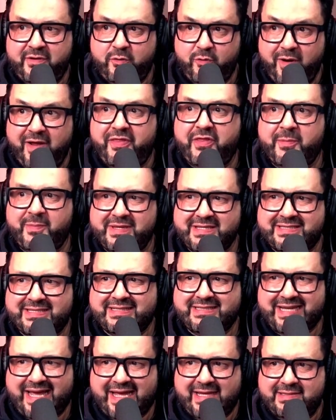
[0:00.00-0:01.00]
Rhythm is a
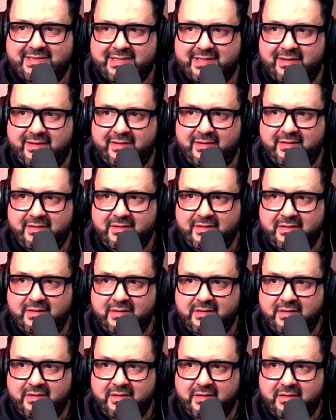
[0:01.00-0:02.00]
dancer. Oh,
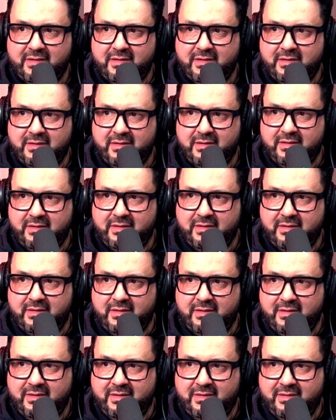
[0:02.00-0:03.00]
snap, snap. You
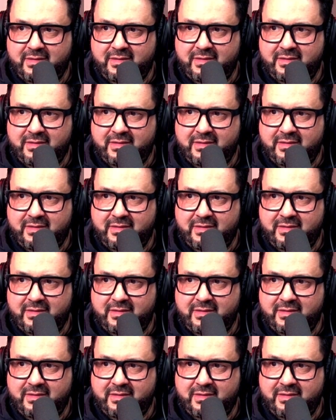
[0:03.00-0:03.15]
mean,